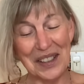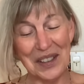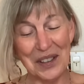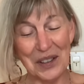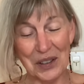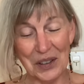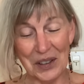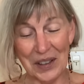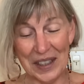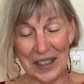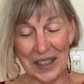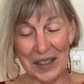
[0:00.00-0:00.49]

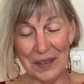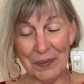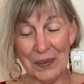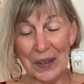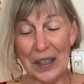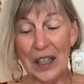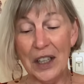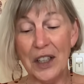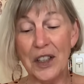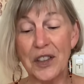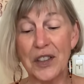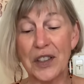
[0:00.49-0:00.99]
treat.
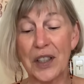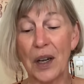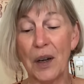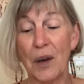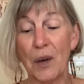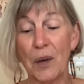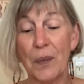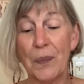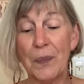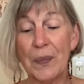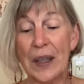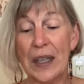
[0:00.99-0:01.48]

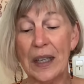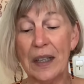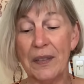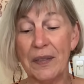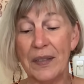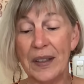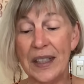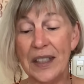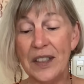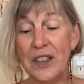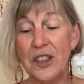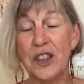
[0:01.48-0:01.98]
So
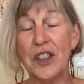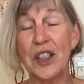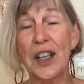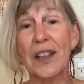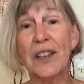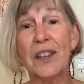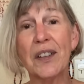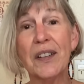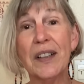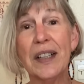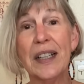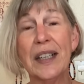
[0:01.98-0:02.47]
these
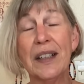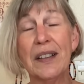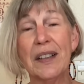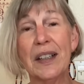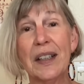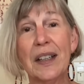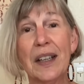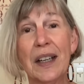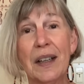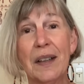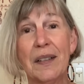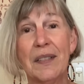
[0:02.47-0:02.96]
generally,
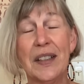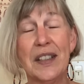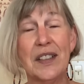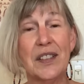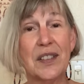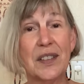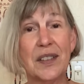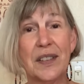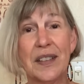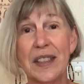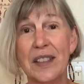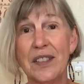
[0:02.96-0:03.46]

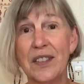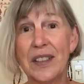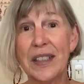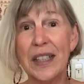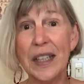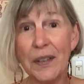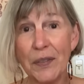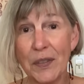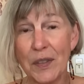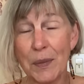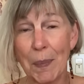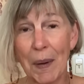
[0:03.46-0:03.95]
these
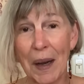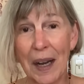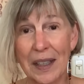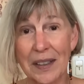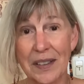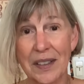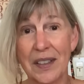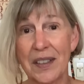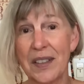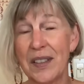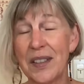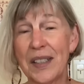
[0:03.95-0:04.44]
gift
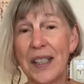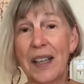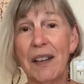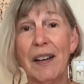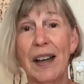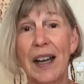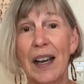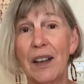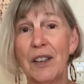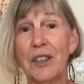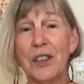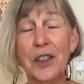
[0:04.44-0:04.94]
boxes sell
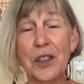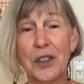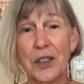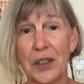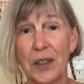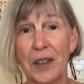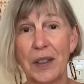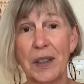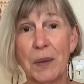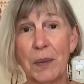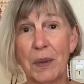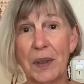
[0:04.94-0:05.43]
out
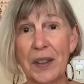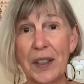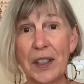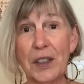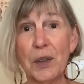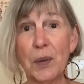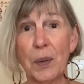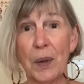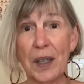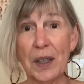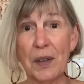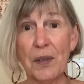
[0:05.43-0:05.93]
usually within
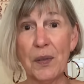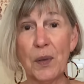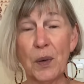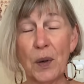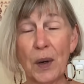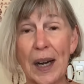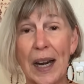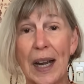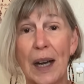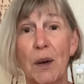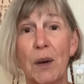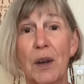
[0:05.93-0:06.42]
24
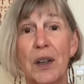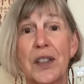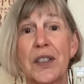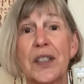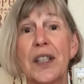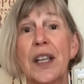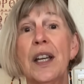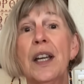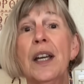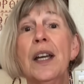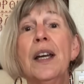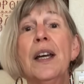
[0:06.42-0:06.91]
hours.
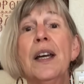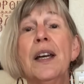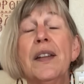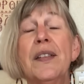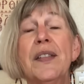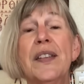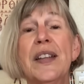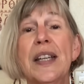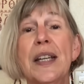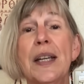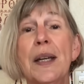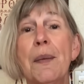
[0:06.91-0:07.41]

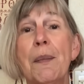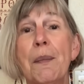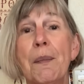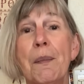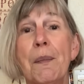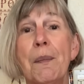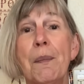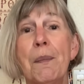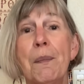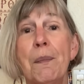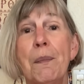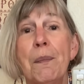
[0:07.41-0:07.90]
The
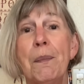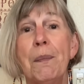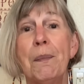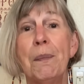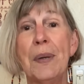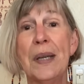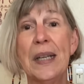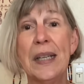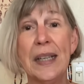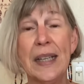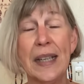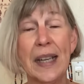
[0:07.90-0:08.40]

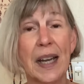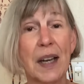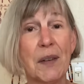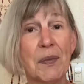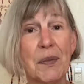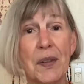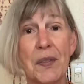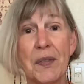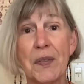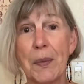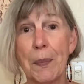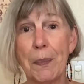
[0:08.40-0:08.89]
PDF
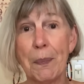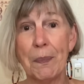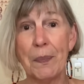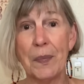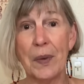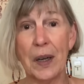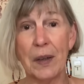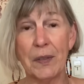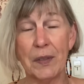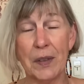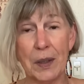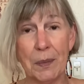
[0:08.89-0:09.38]

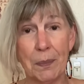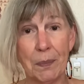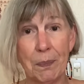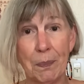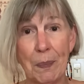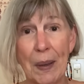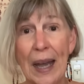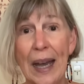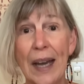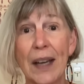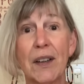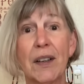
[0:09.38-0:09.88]
of the
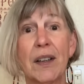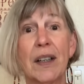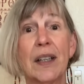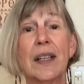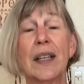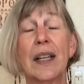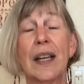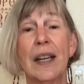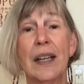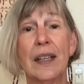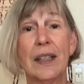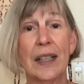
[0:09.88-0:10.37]
pattern
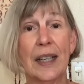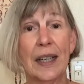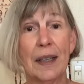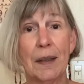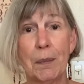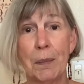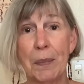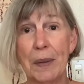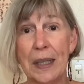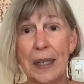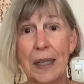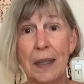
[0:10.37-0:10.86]
can
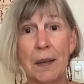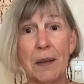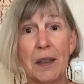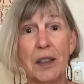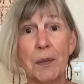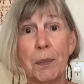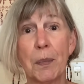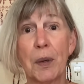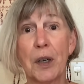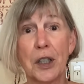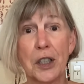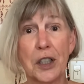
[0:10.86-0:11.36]
be
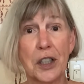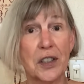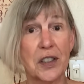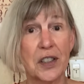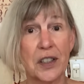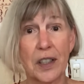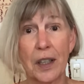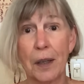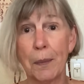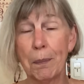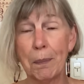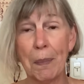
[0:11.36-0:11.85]

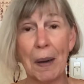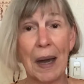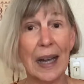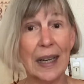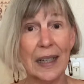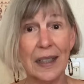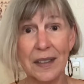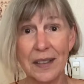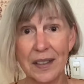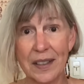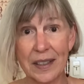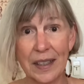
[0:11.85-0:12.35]
purchased by
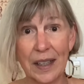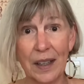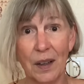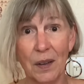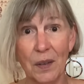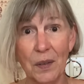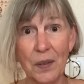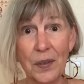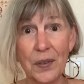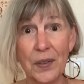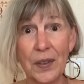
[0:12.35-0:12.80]
itself,